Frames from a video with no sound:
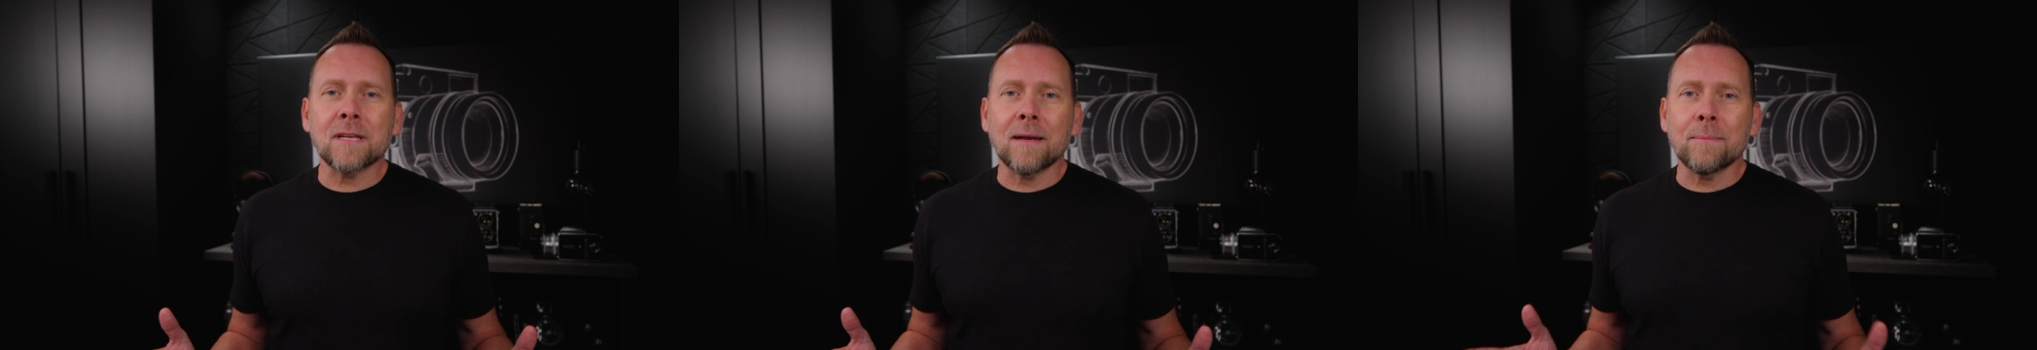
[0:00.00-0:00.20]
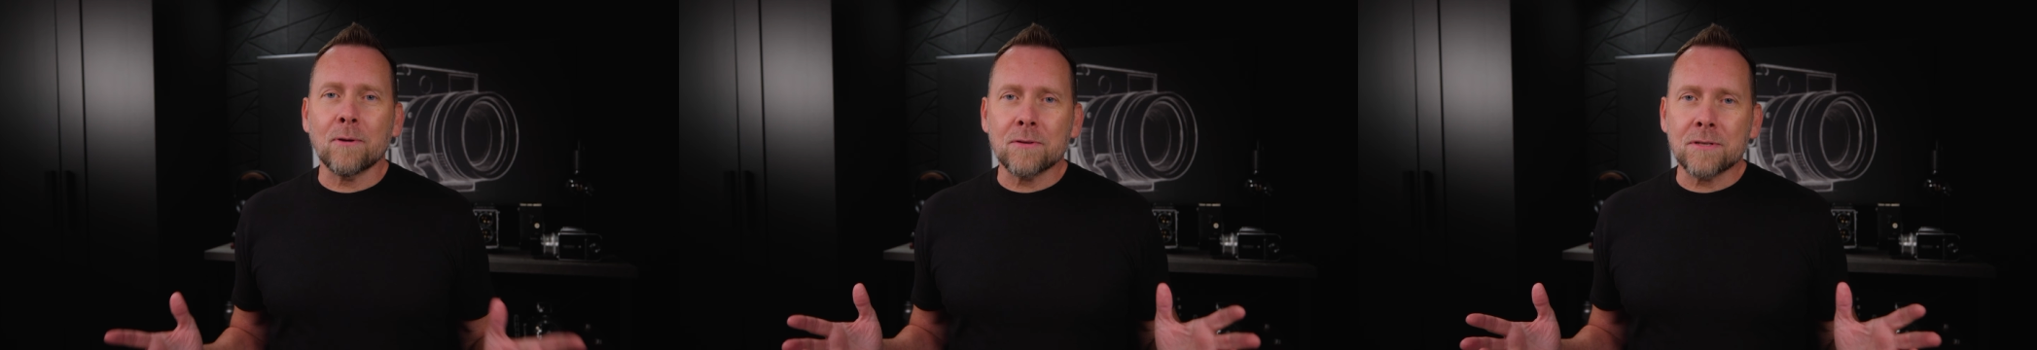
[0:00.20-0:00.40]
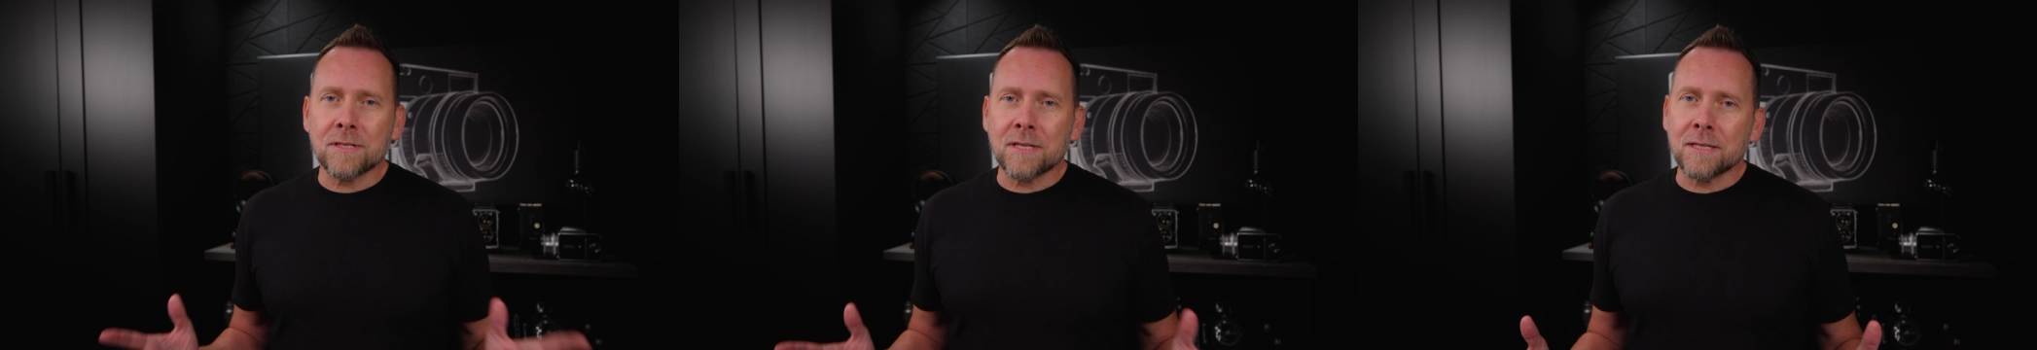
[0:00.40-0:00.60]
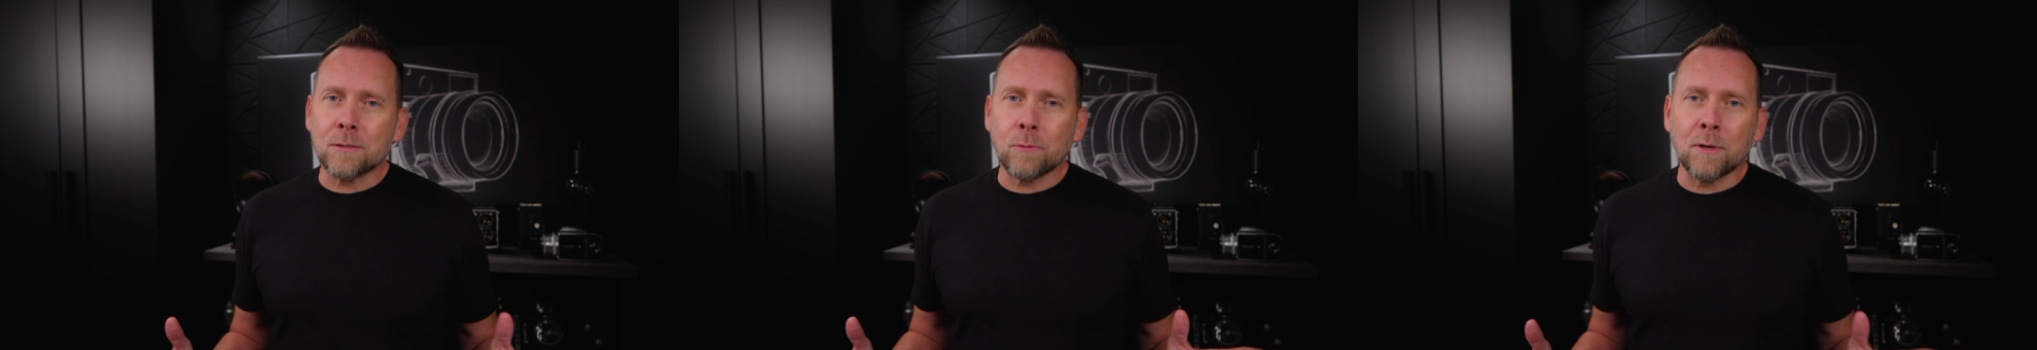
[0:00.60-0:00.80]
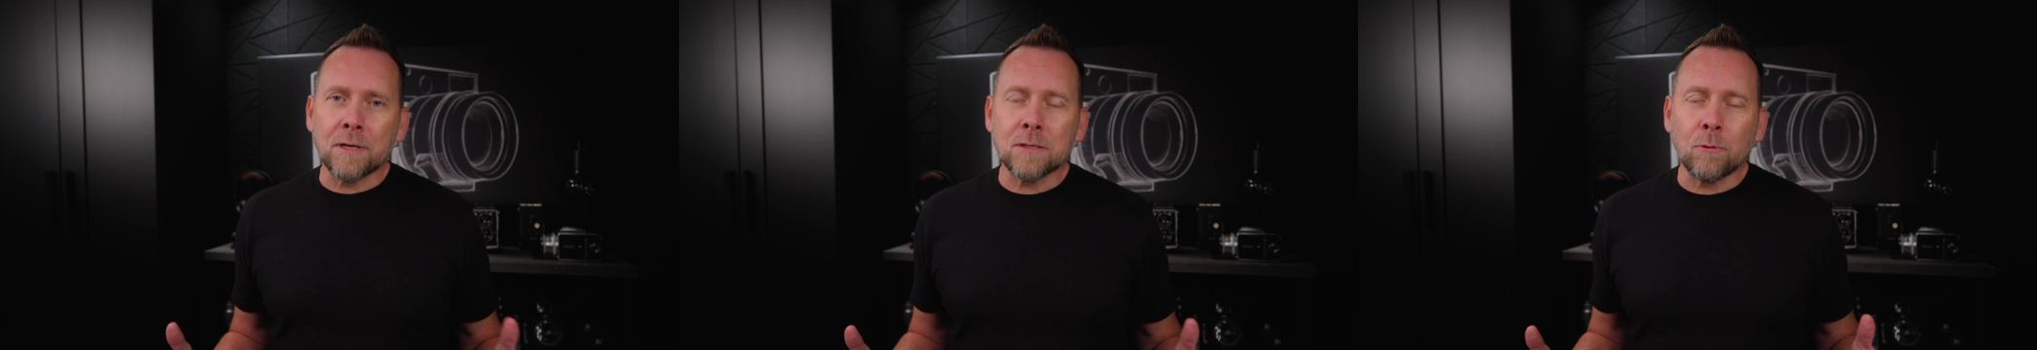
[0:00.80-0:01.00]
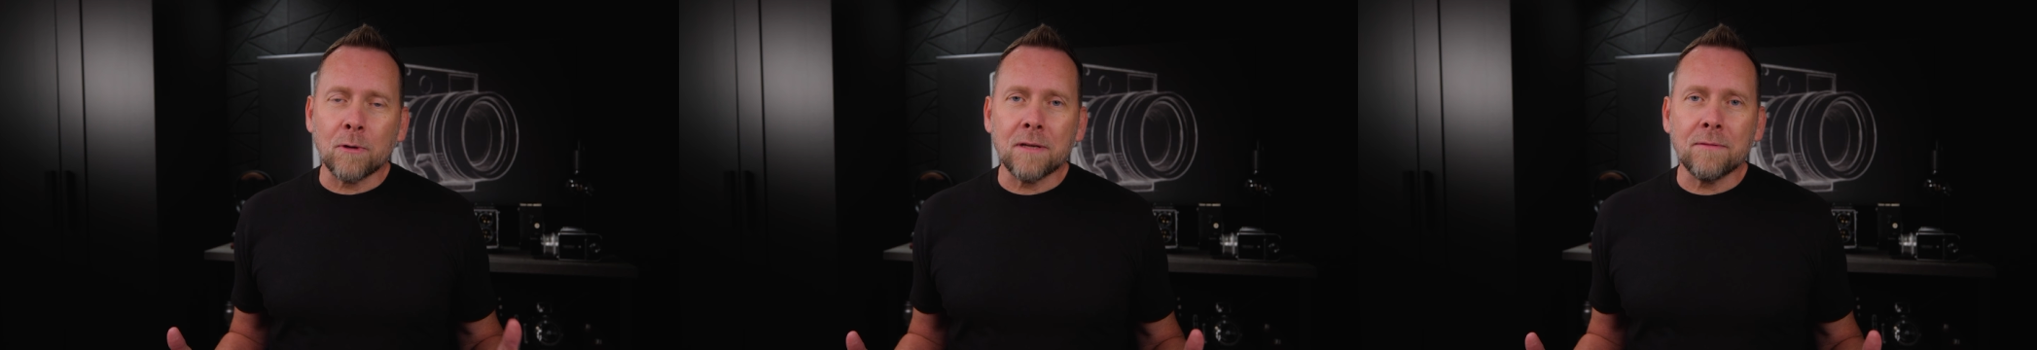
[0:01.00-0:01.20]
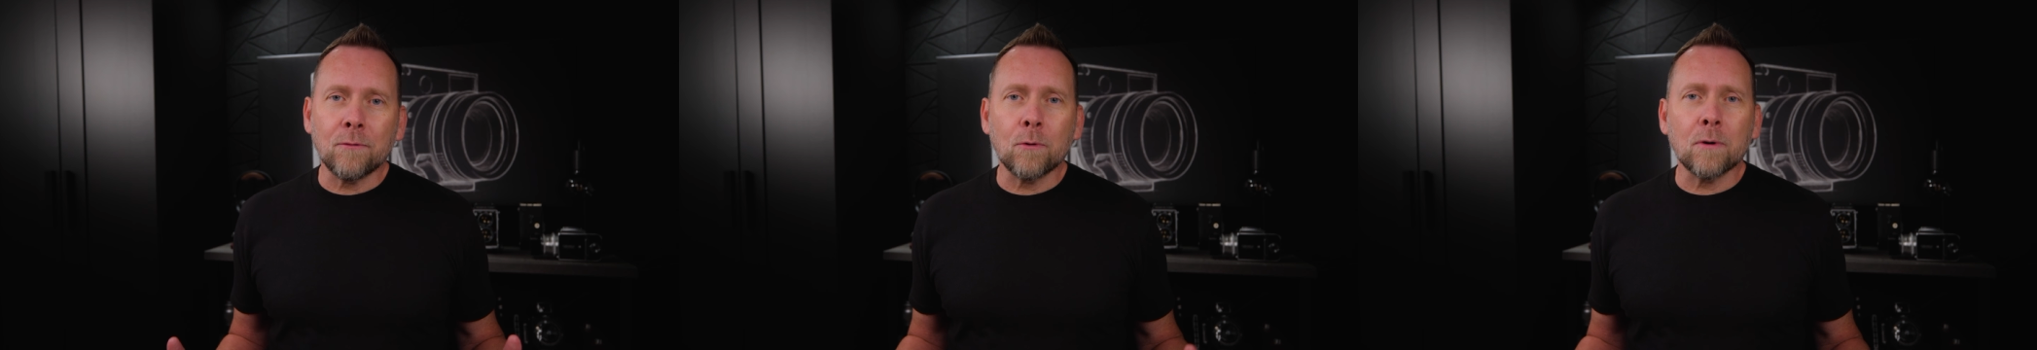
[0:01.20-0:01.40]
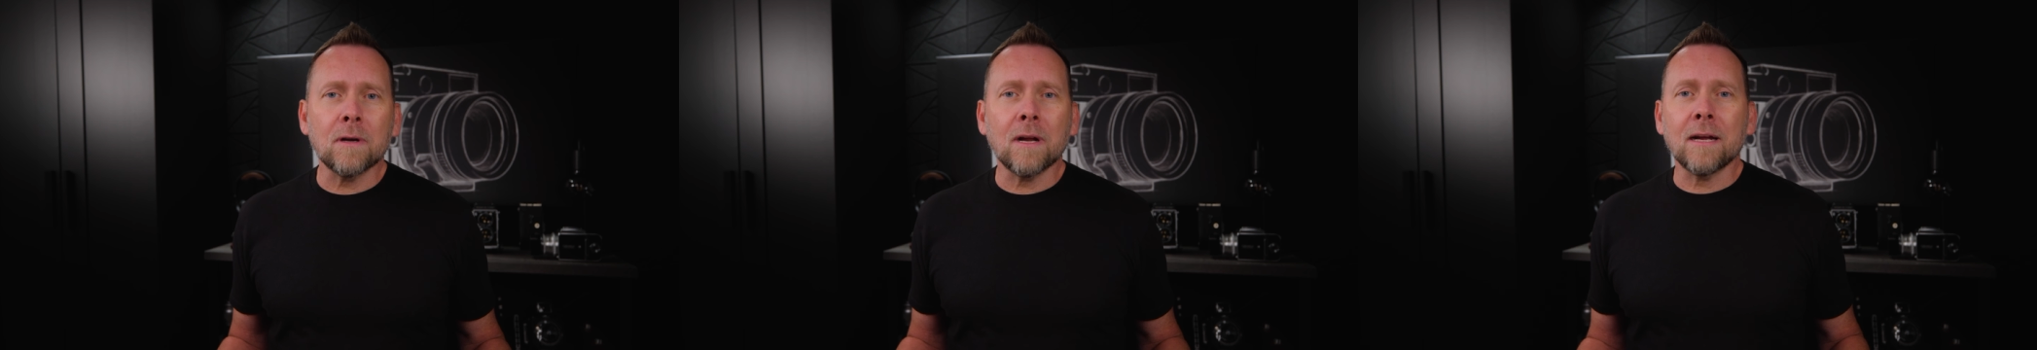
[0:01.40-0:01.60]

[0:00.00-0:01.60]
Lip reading: I purchased in 2024.